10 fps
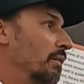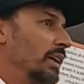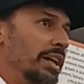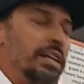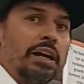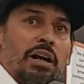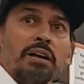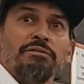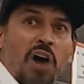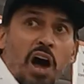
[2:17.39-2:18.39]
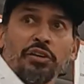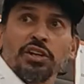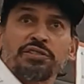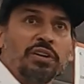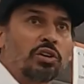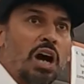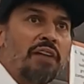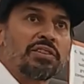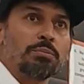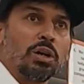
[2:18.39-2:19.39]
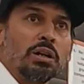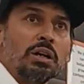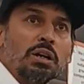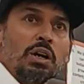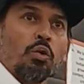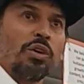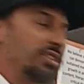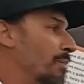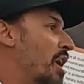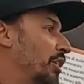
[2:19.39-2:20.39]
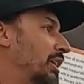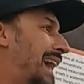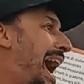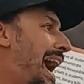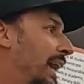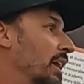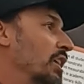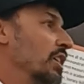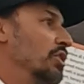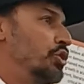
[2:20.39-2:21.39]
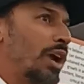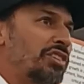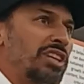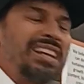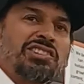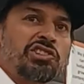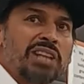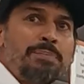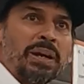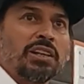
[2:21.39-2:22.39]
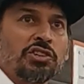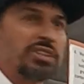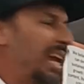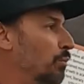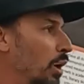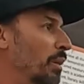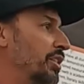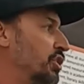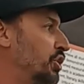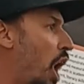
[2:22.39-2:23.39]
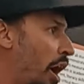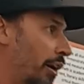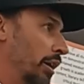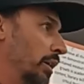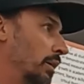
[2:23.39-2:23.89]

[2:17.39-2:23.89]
in here, fathers, feel comfortable with some other guy dressing and sleeping in the same room with his daughter?